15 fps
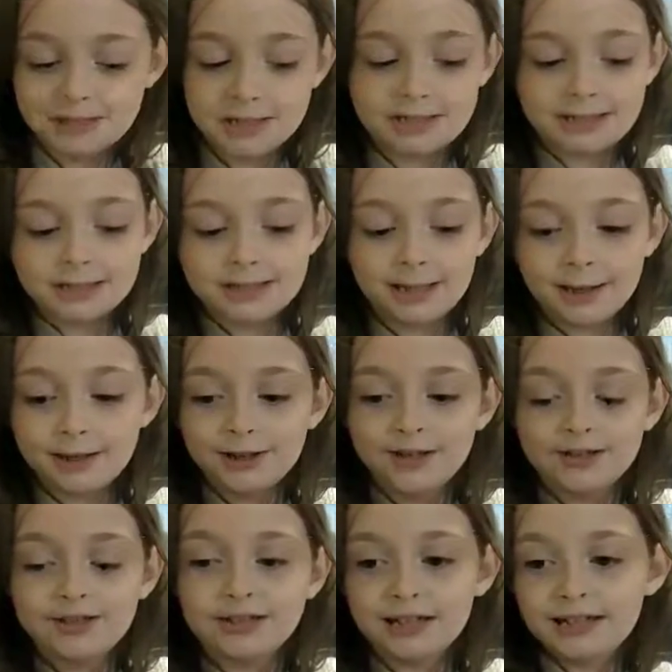Just to tell
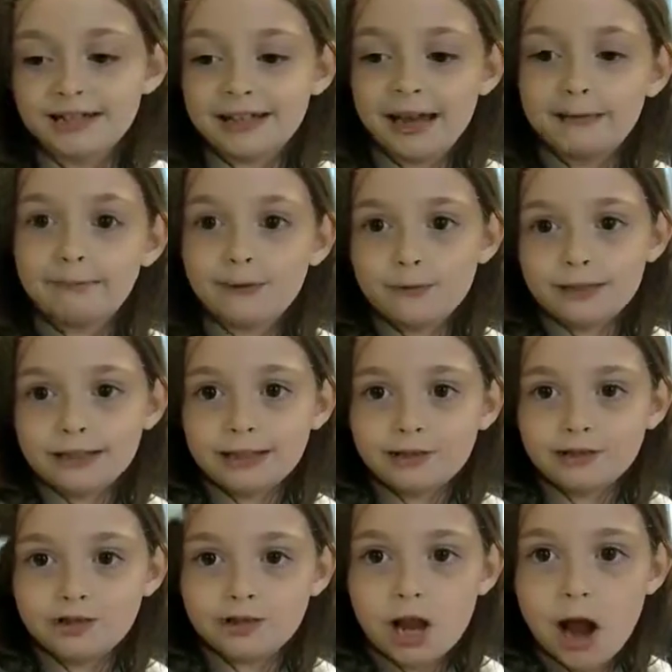you, she came with a
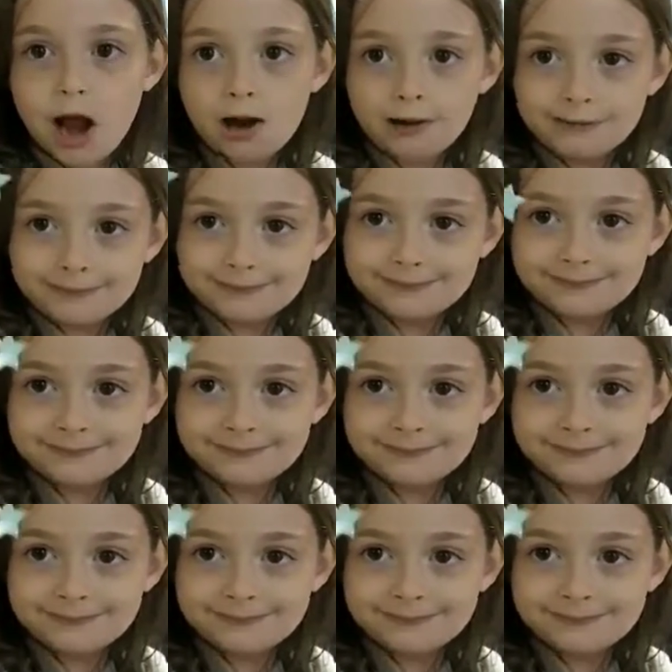little star.